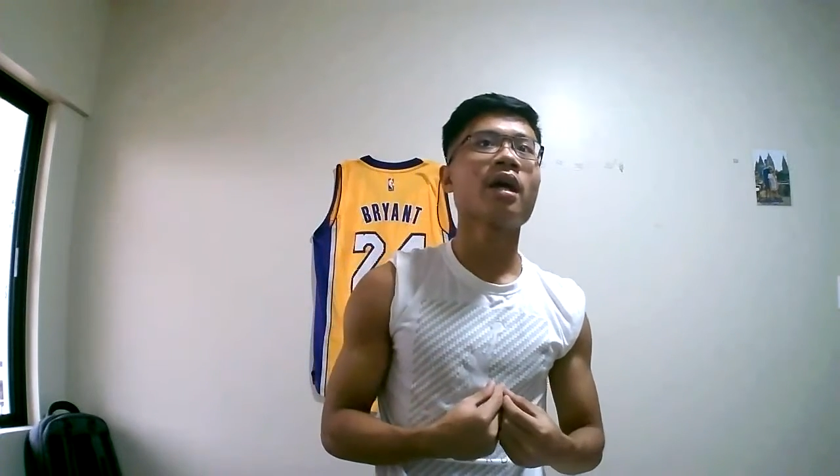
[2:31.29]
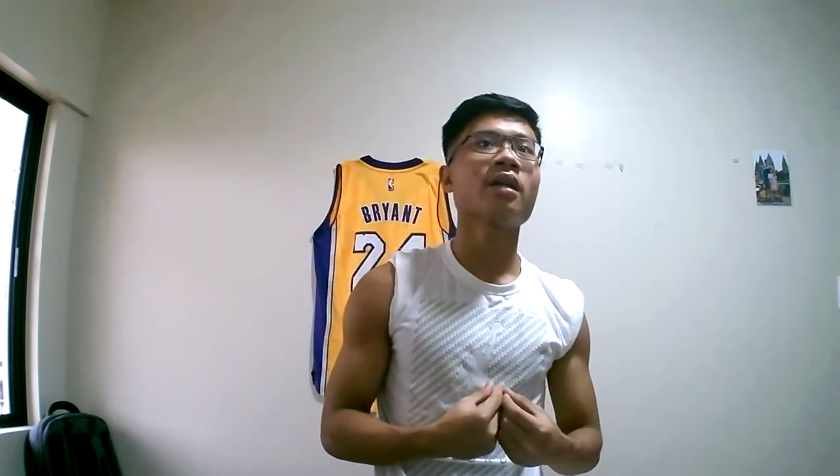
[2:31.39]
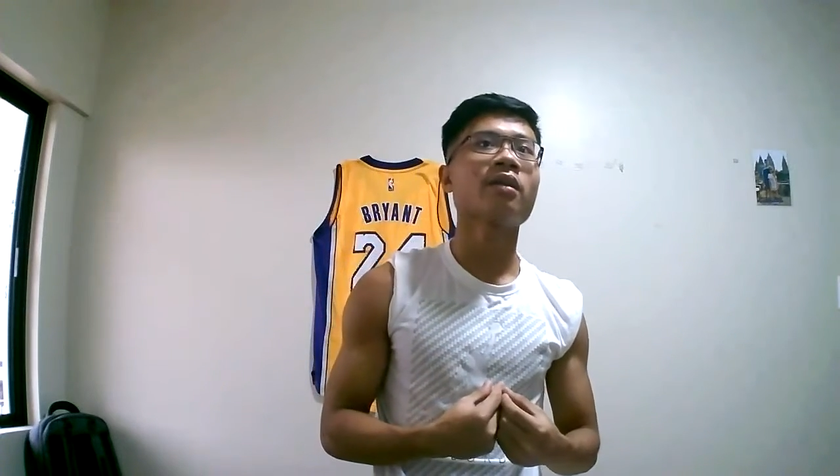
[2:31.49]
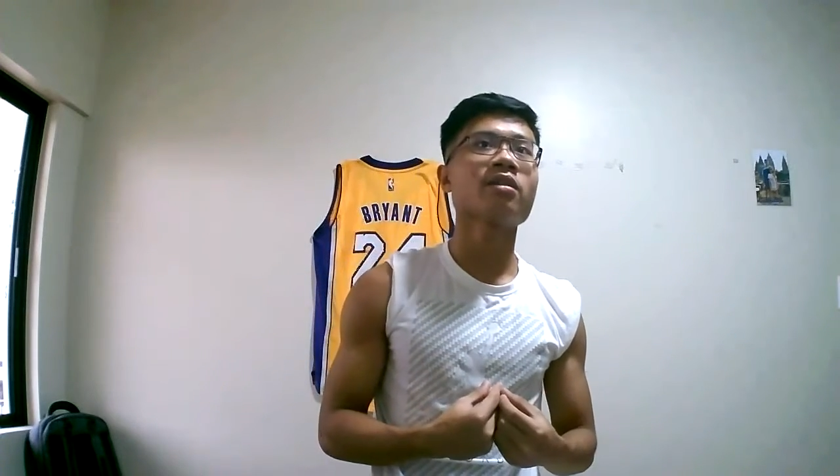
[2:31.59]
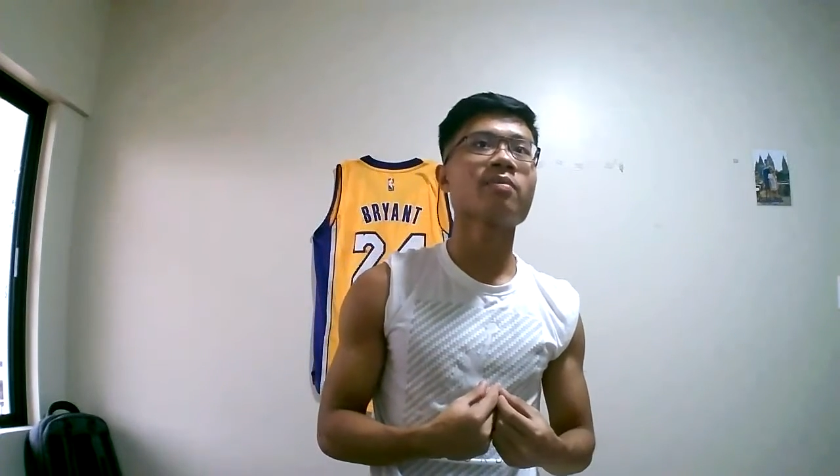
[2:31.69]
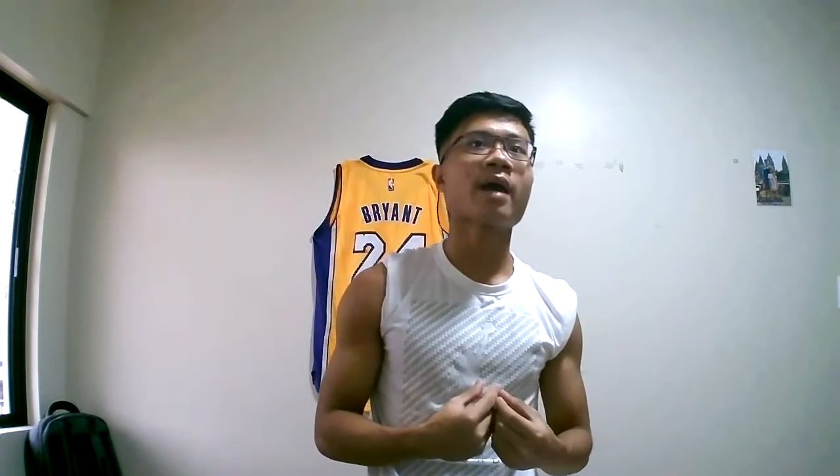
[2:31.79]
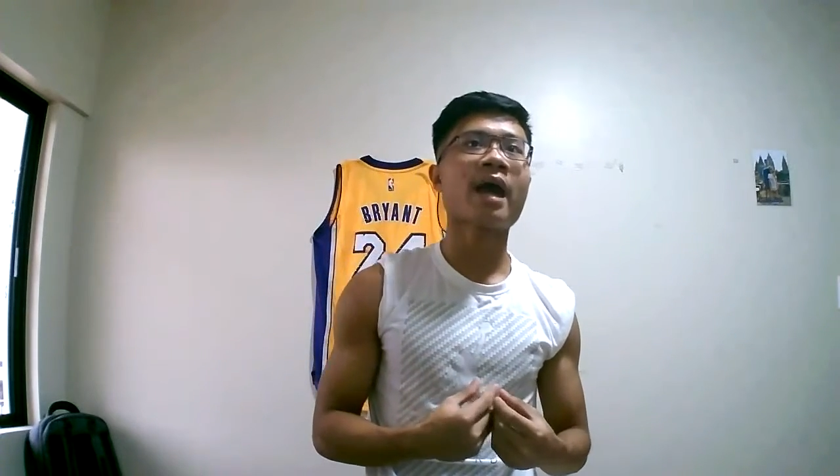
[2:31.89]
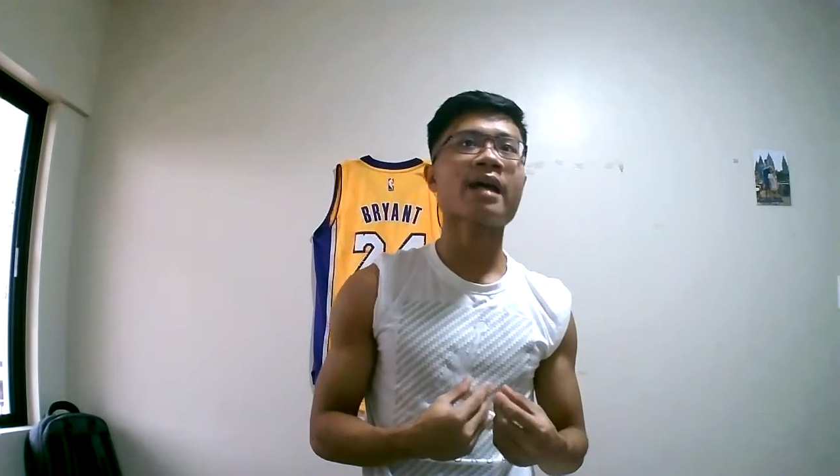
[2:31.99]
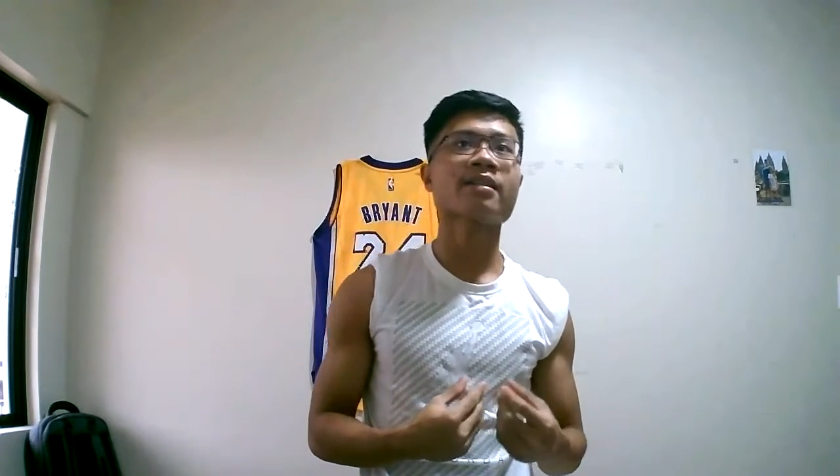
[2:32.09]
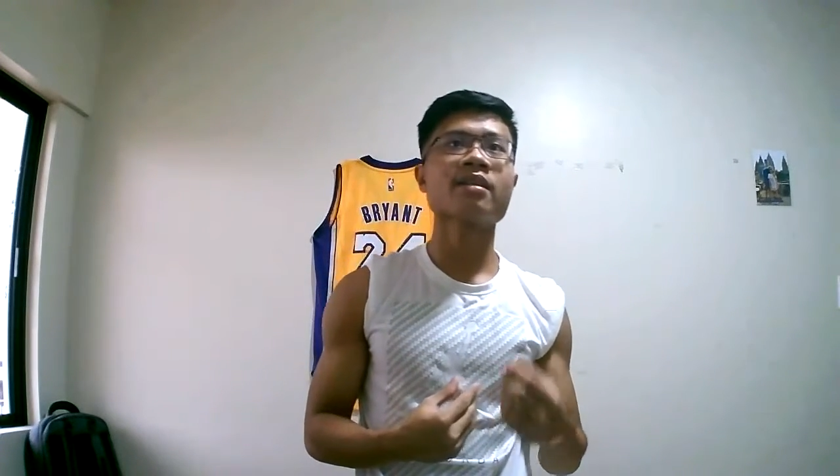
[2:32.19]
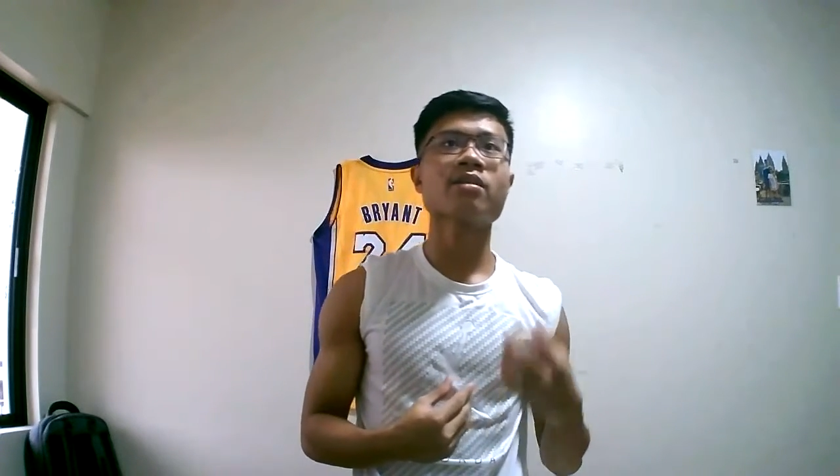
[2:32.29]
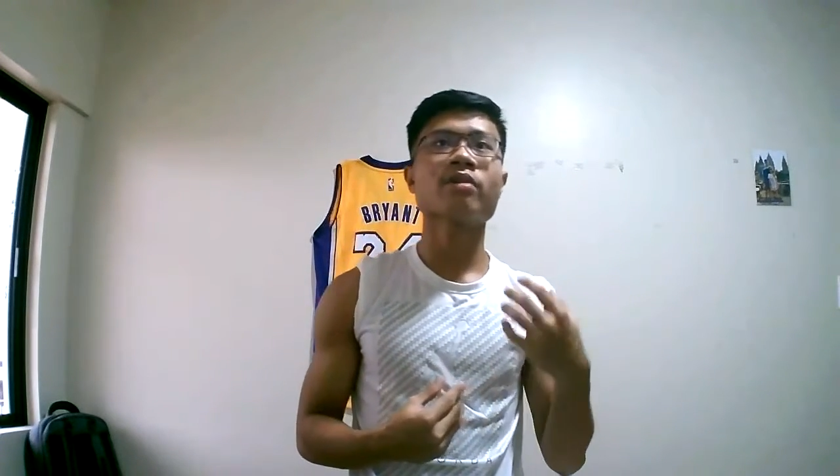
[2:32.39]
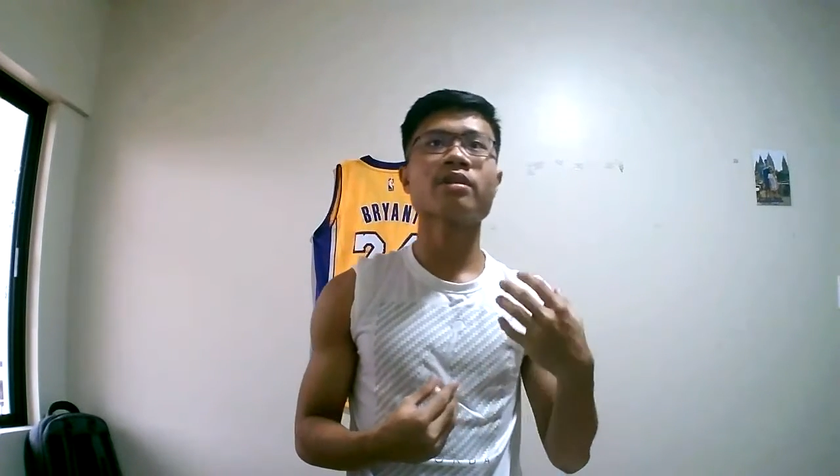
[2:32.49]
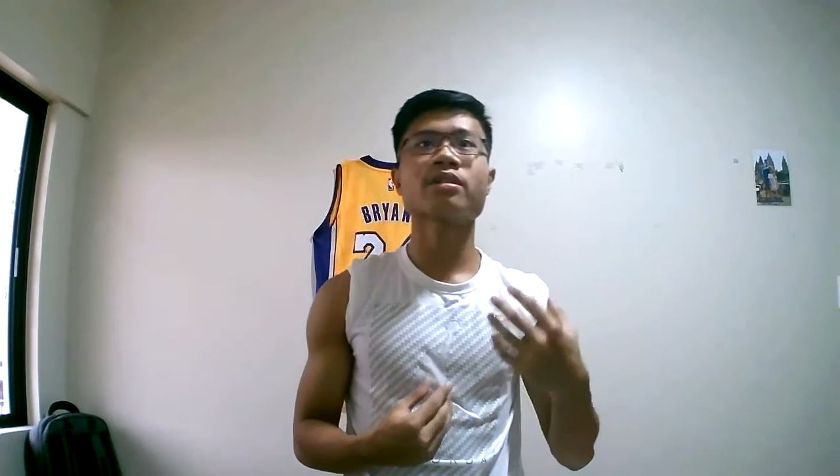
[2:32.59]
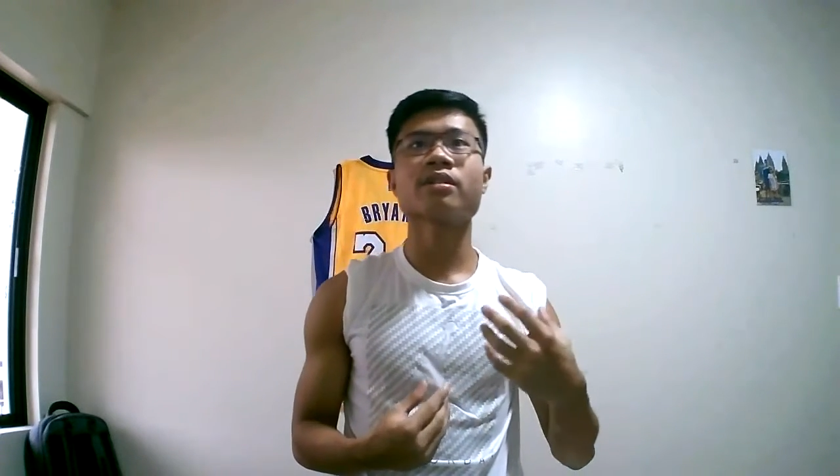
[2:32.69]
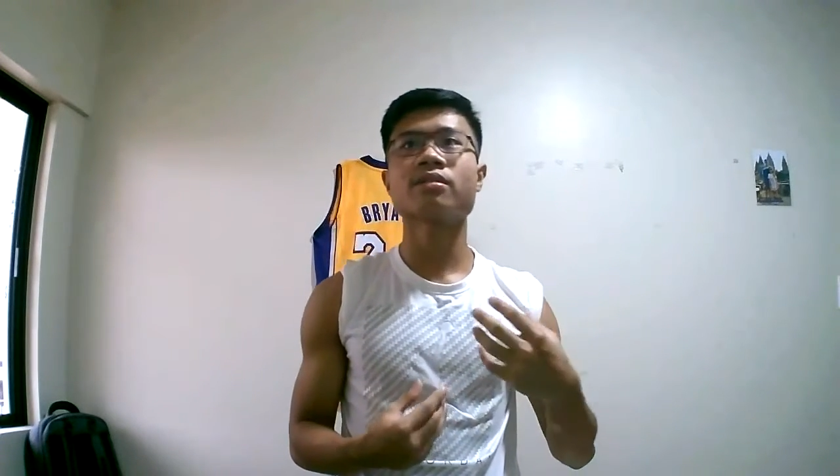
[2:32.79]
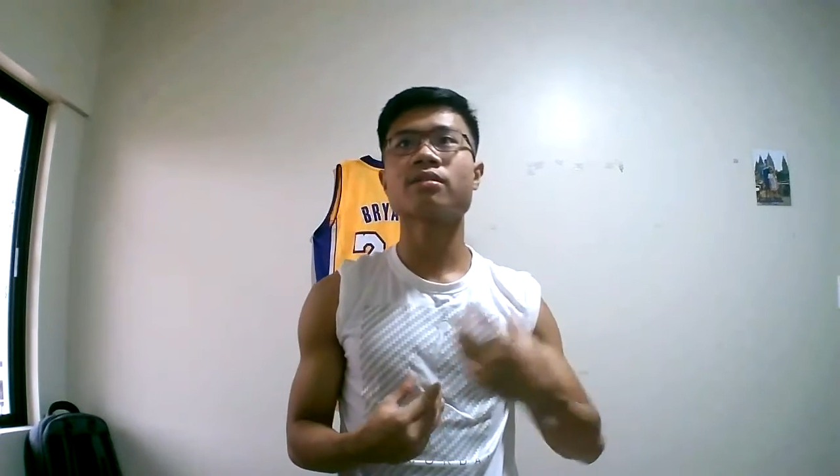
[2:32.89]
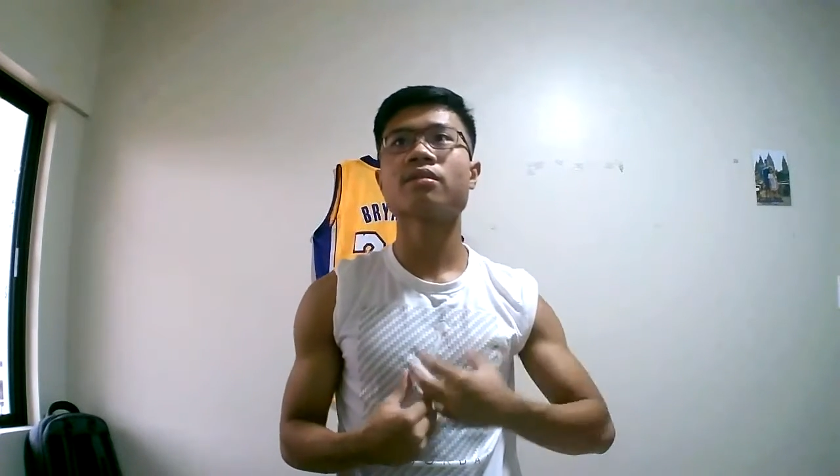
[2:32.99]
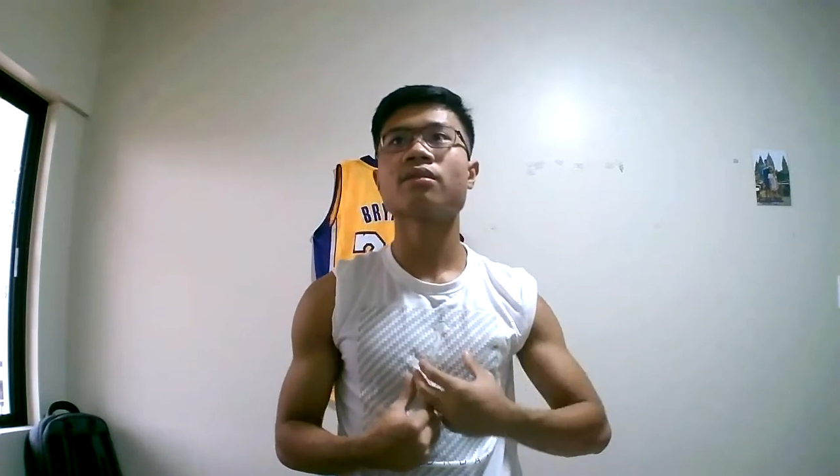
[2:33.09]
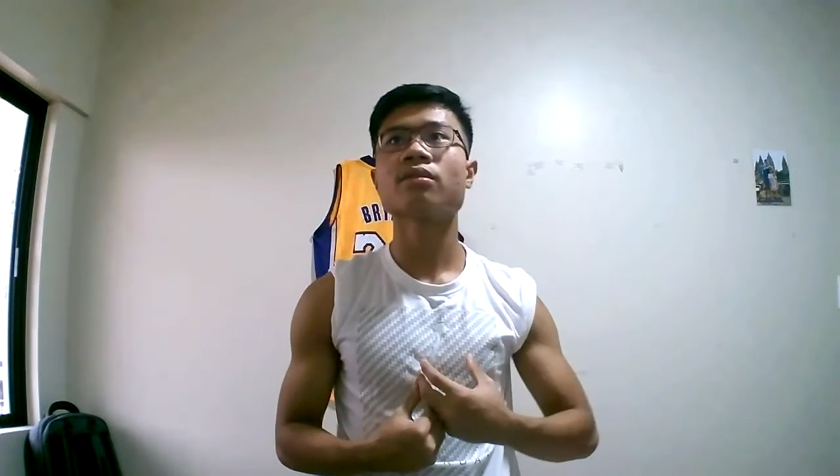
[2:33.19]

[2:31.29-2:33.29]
and it is by asking questions